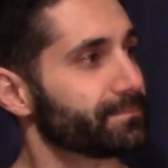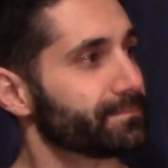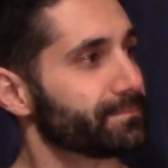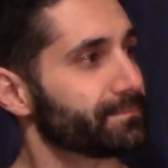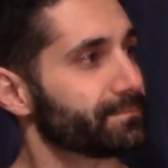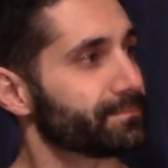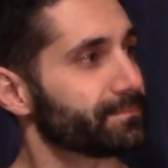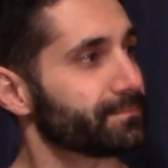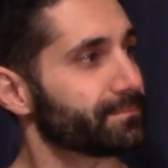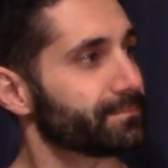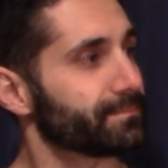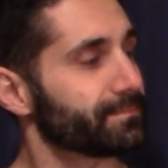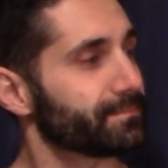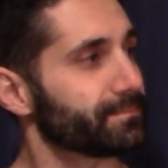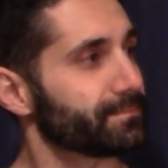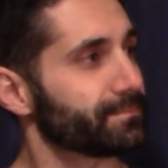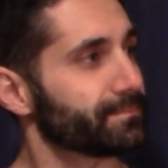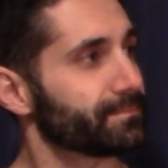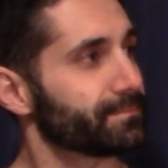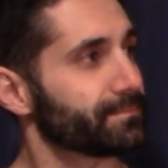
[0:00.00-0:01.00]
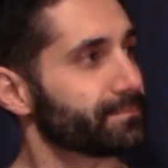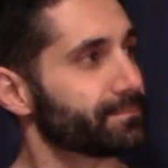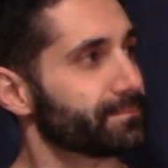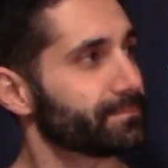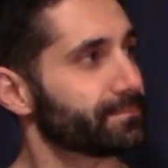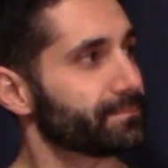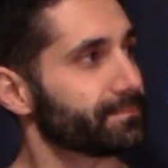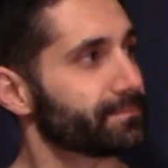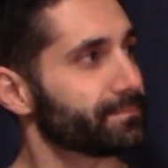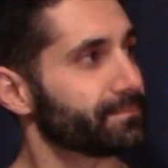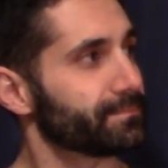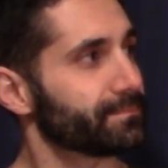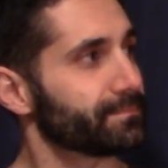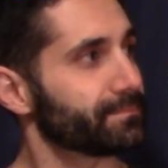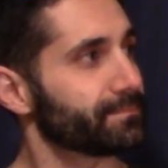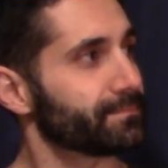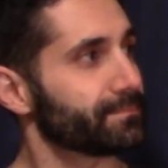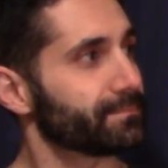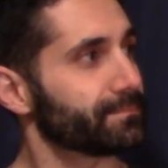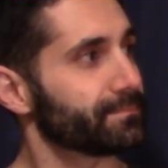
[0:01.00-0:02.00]

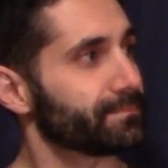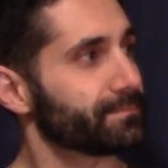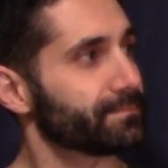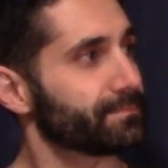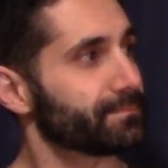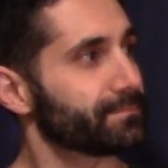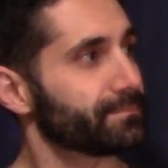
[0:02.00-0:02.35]
[no speech]